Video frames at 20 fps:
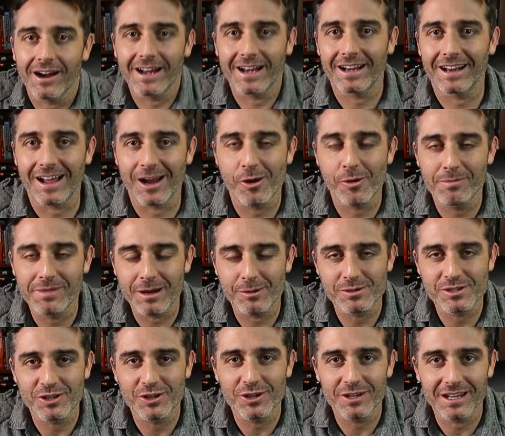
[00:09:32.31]
right, I hope that
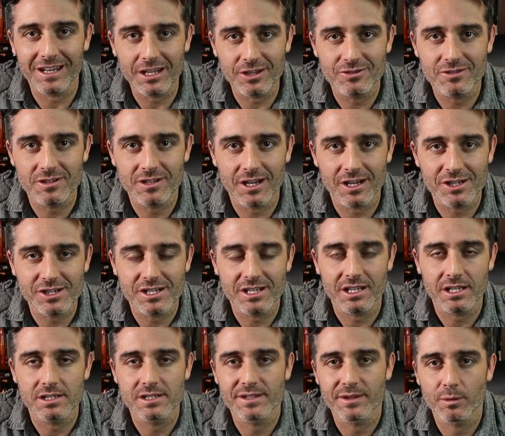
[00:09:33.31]
was a good
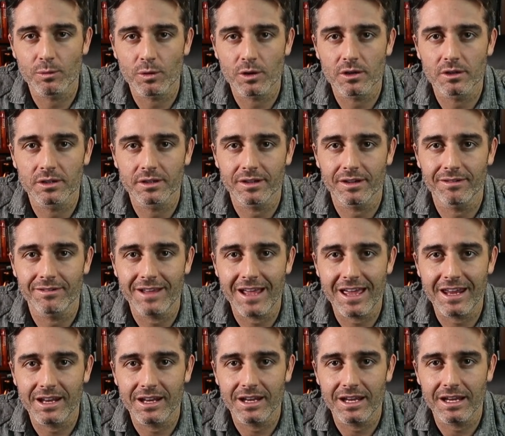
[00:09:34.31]
introduction into the world of
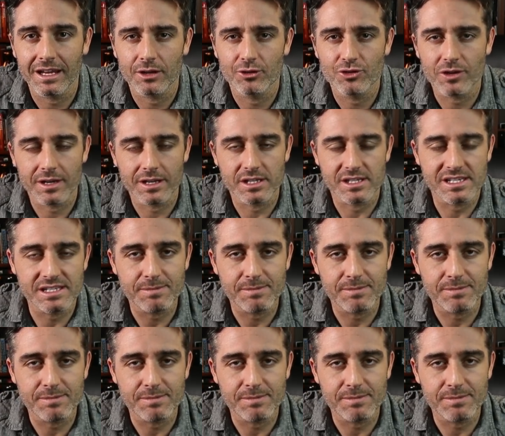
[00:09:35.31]
editing and trying to